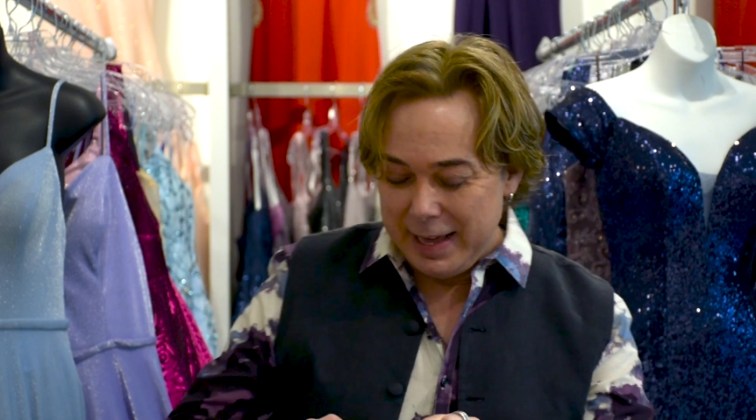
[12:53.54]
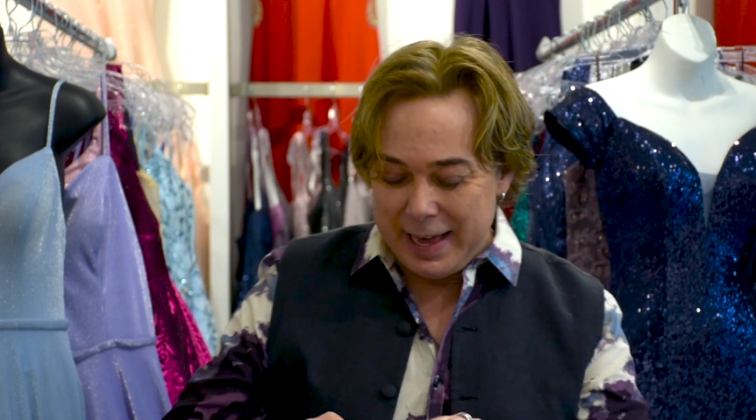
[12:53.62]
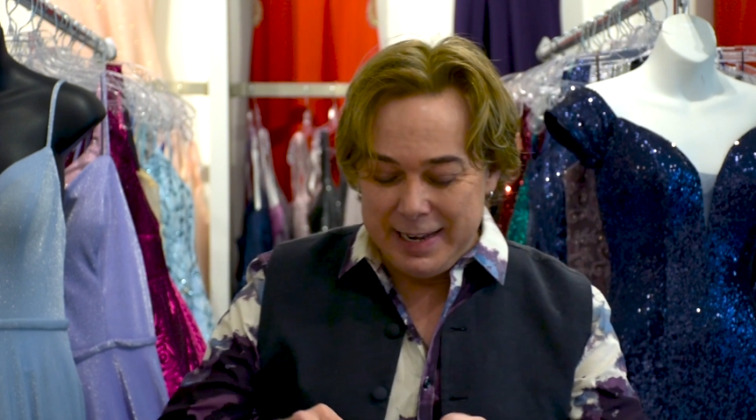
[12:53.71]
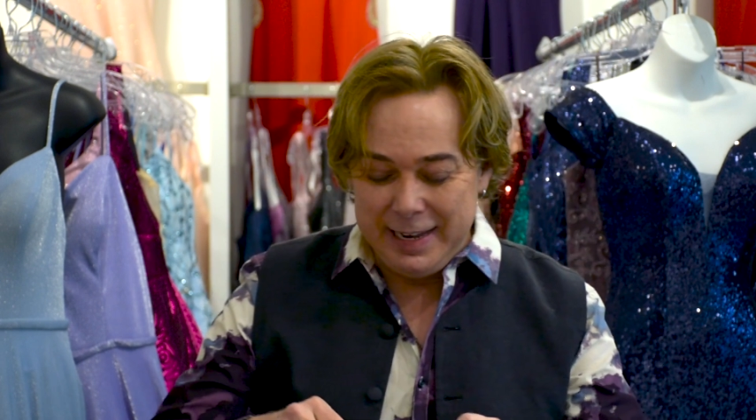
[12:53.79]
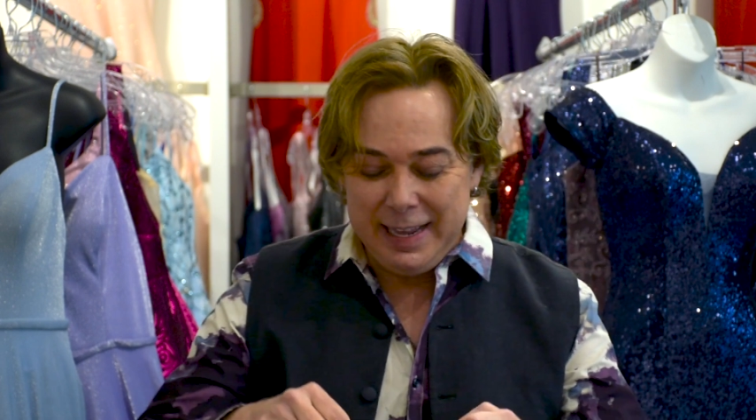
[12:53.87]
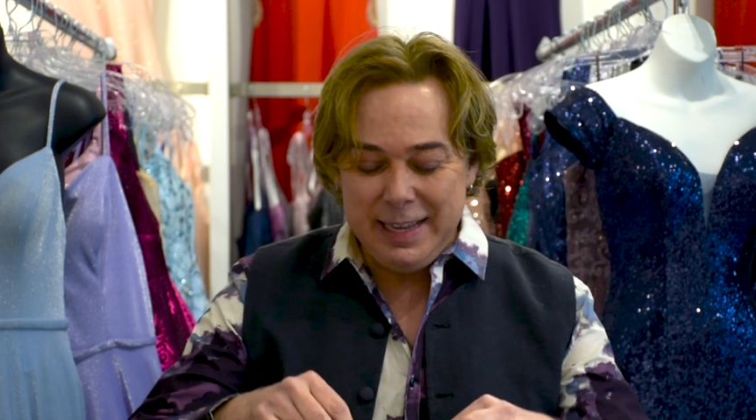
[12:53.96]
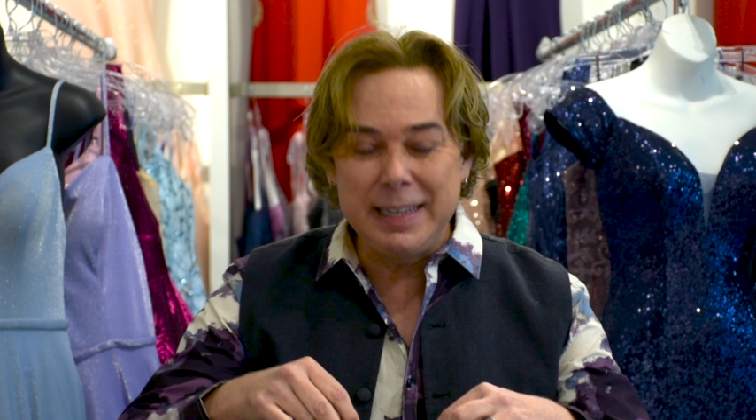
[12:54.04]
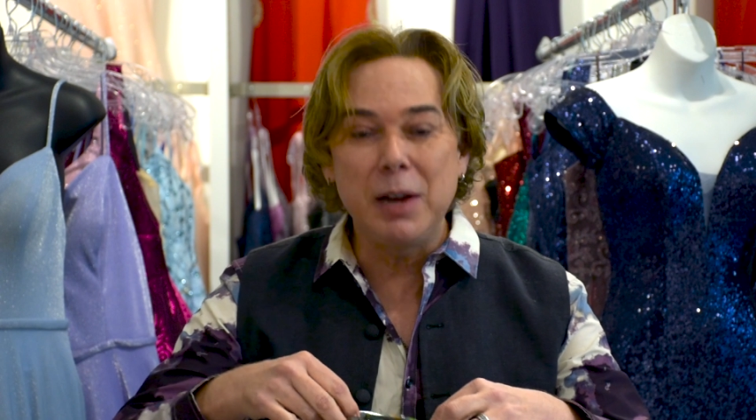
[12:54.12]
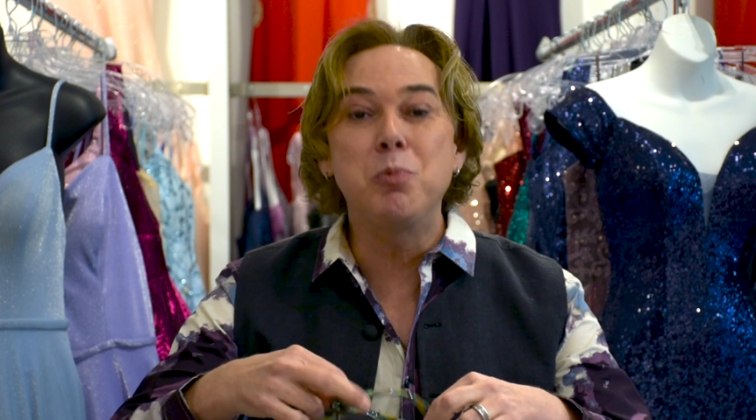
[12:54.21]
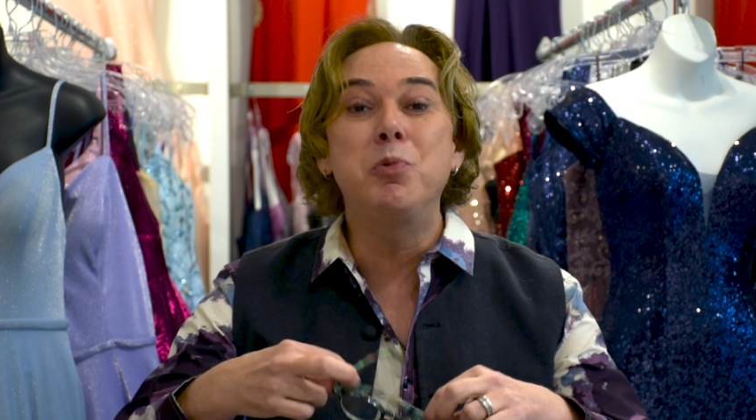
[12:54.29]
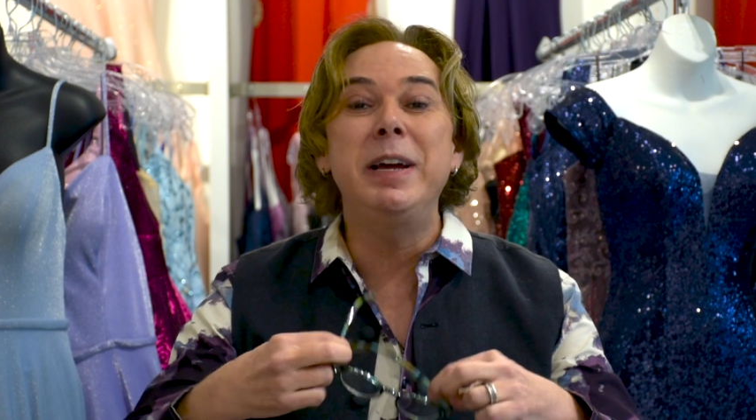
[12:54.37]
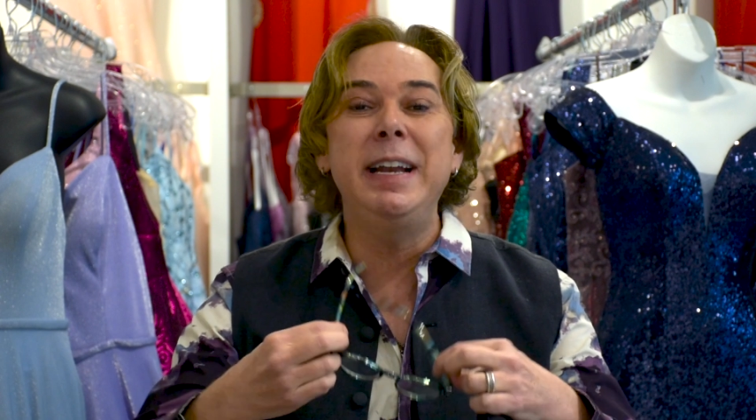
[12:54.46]
and these
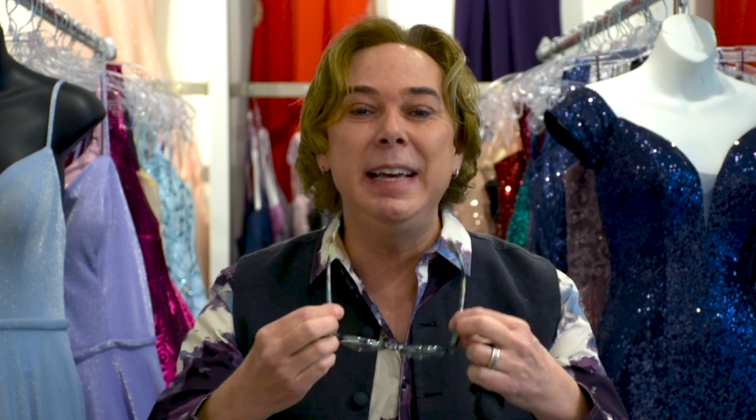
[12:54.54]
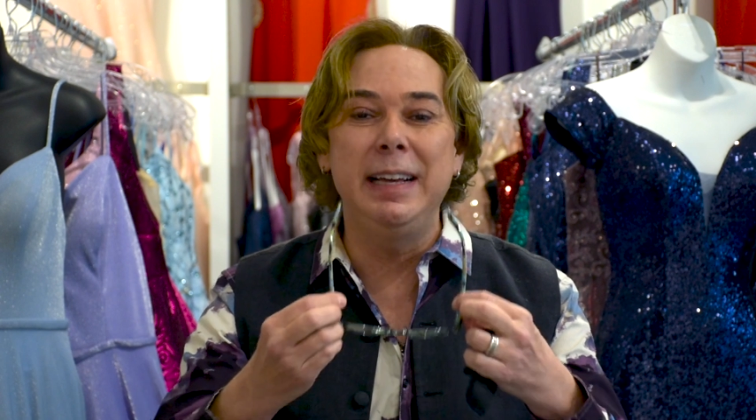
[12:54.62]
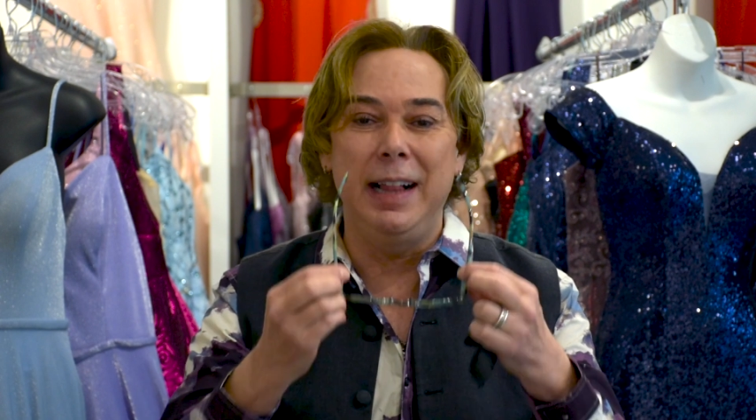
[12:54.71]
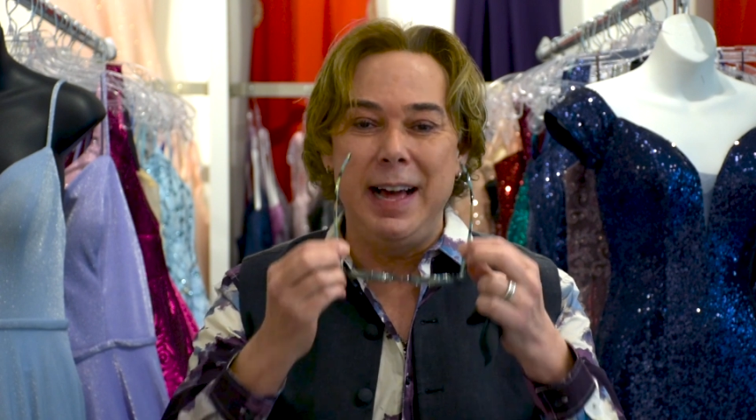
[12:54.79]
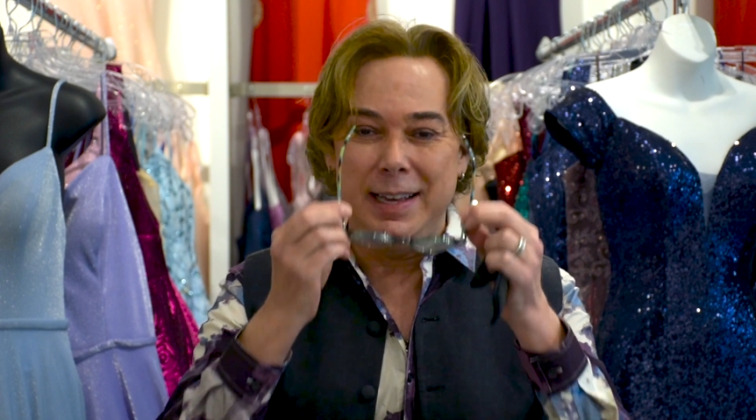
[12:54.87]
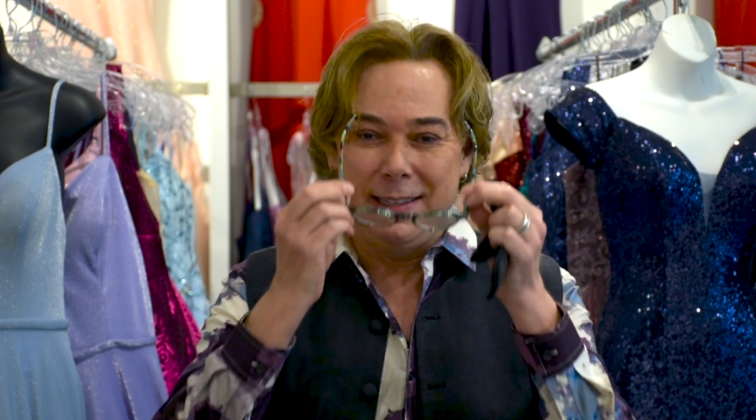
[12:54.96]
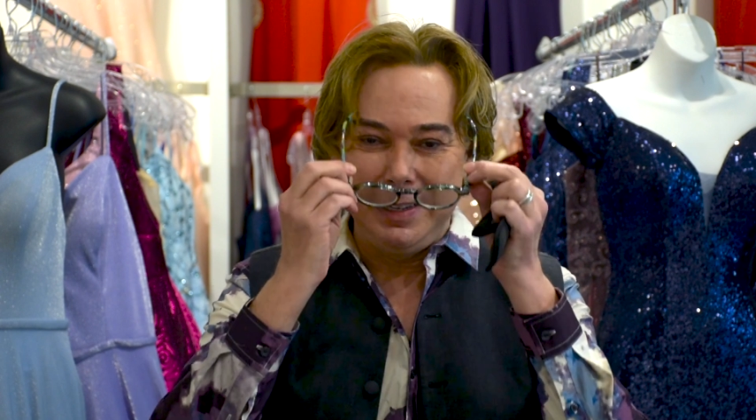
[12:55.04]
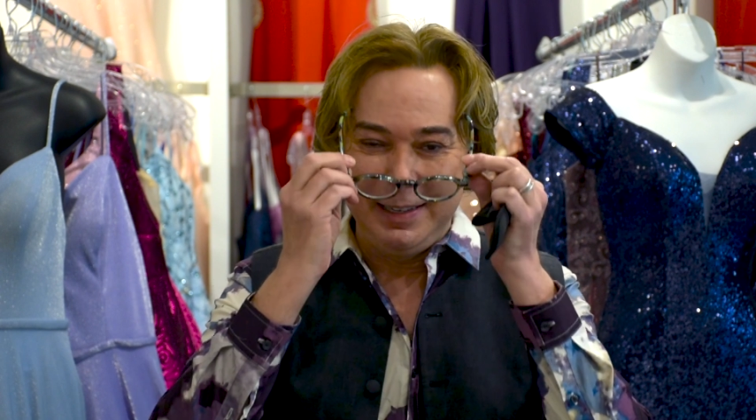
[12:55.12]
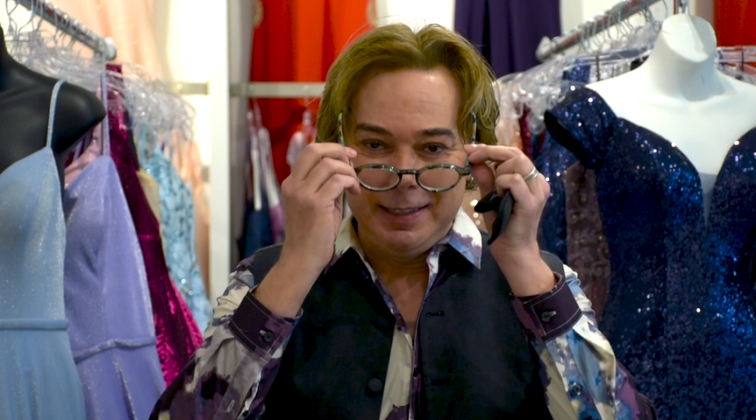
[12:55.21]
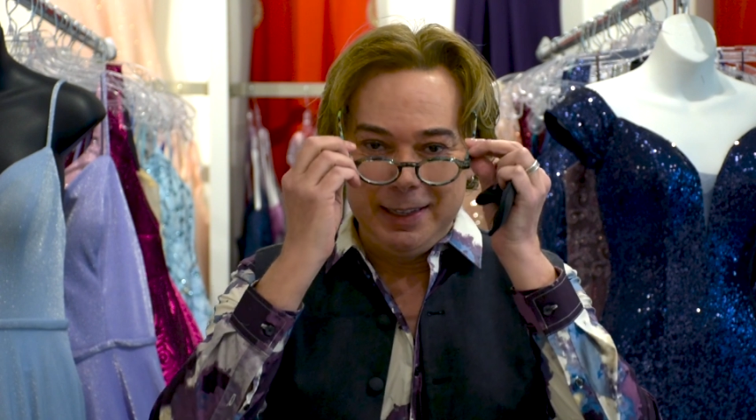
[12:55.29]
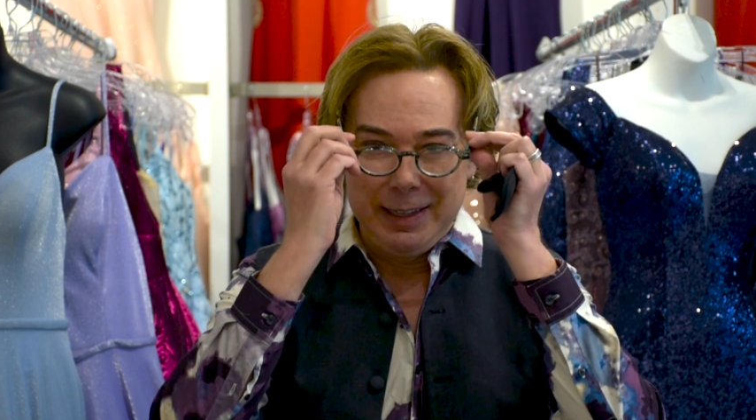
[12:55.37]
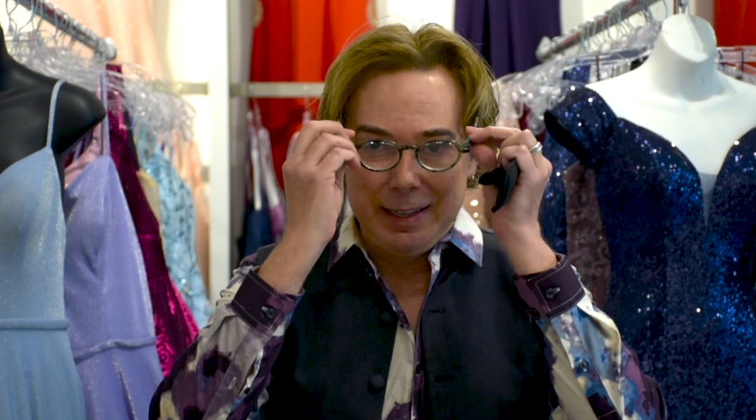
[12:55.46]
are reading
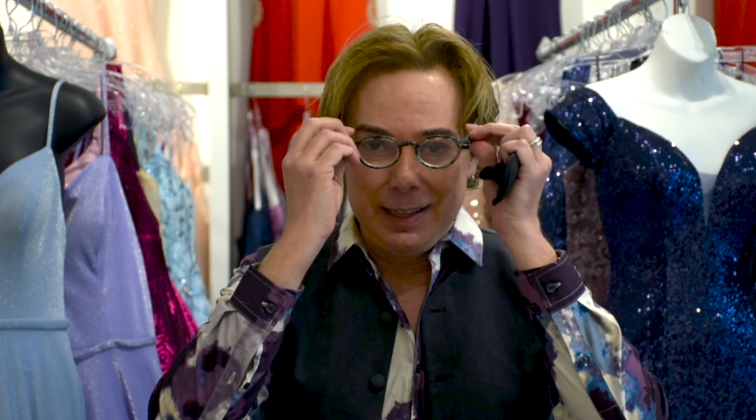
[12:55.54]
glasses.